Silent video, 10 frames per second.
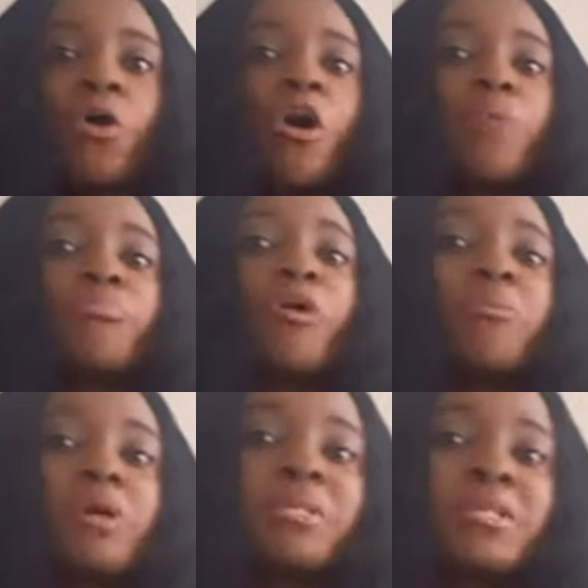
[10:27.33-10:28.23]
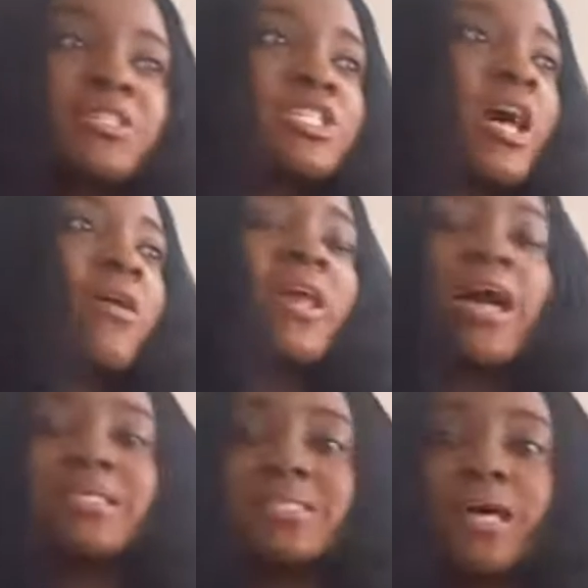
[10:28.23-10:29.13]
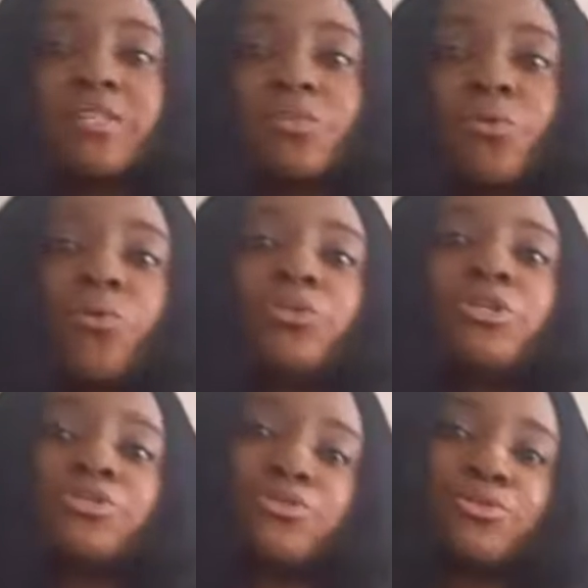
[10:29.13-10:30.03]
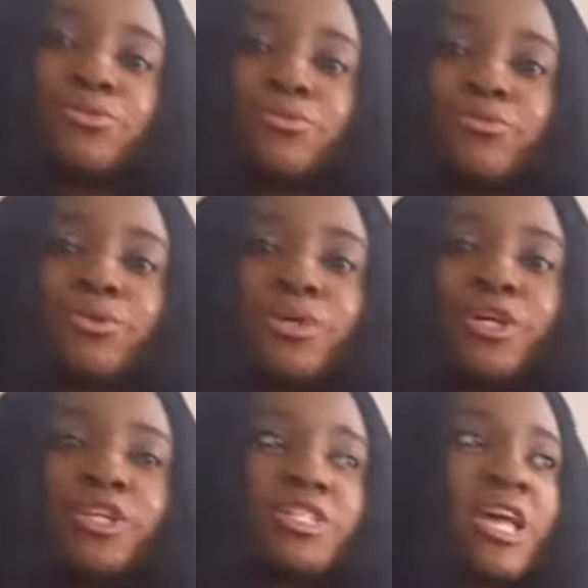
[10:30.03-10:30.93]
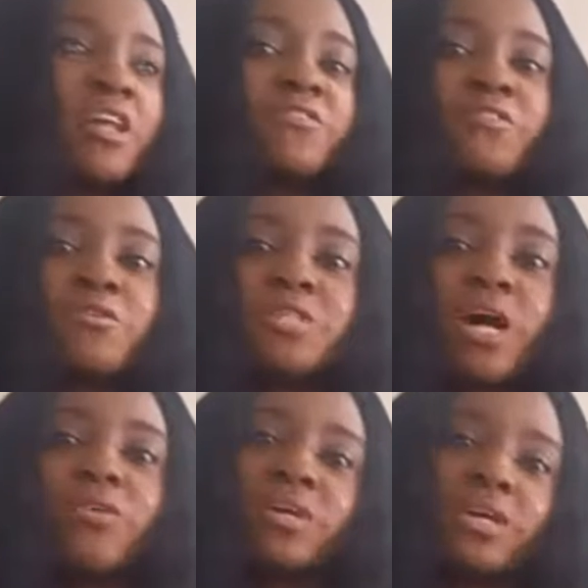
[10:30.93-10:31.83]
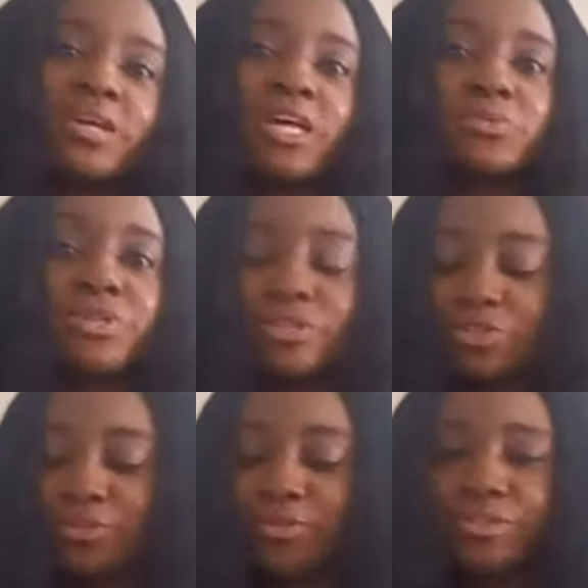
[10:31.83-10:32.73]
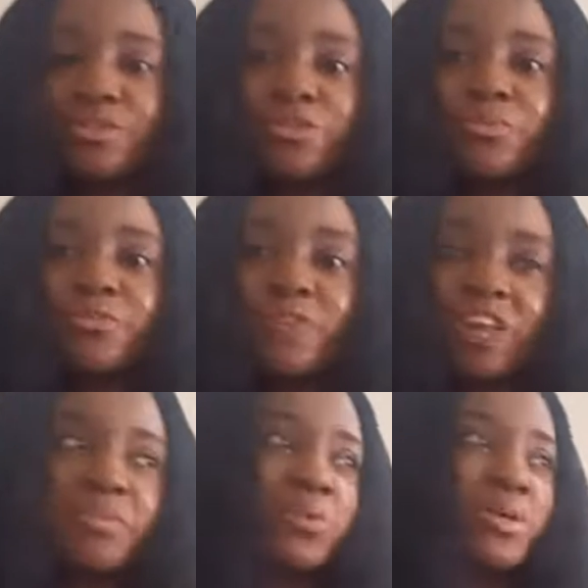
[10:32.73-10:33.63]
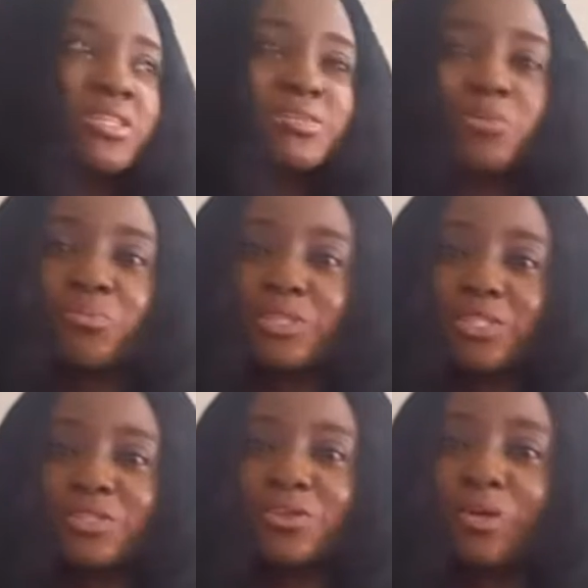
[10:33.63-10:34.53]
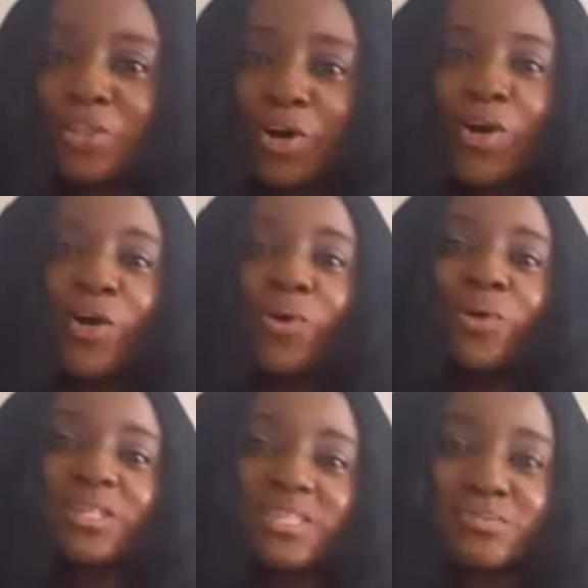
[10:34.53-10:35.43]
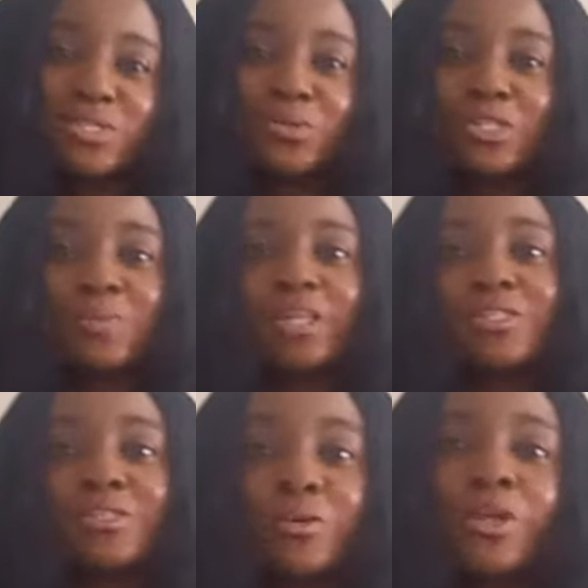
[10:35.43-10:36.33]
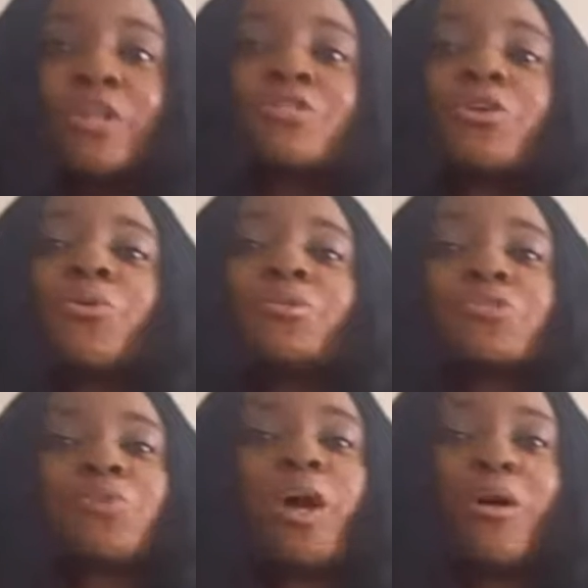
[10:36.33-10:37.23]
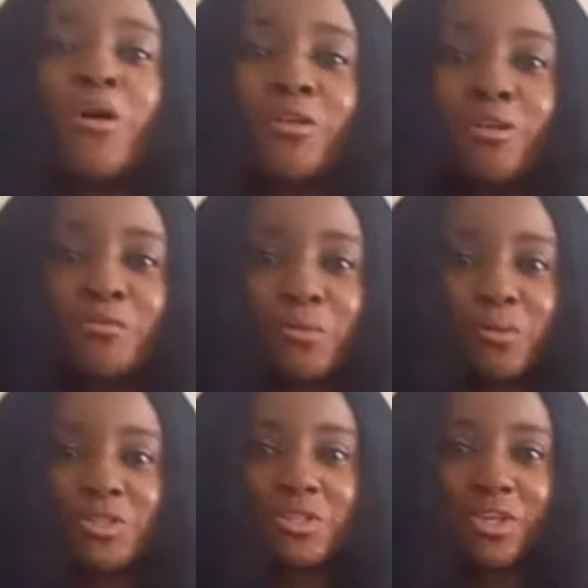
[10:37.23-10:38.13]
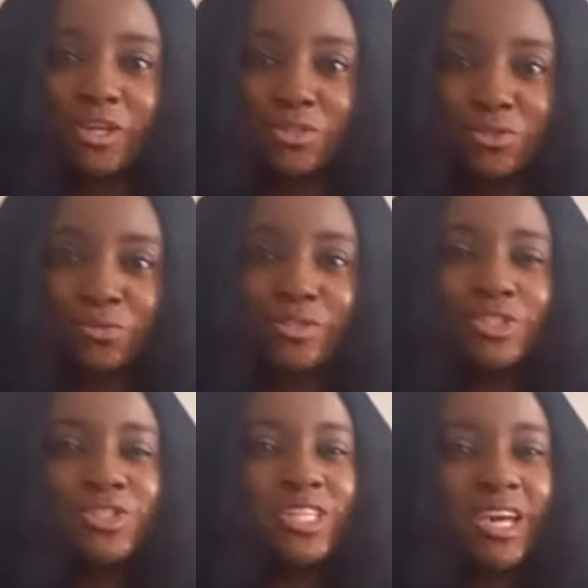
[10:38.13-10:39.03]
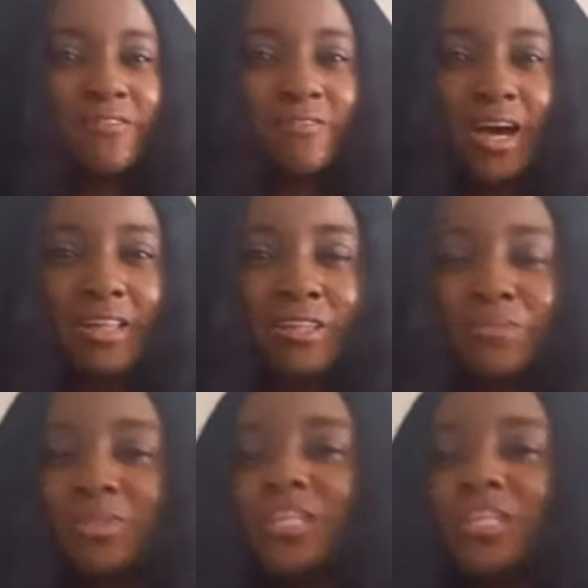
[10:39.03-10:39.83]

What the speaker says: Or probably the child answers only to you. The child feels that, okay, yes, when it's you, this is number 5, but when it's mom, it is not. Or when it's Miss Doshima, it is not. So you want to try all of those things too. Did you get value?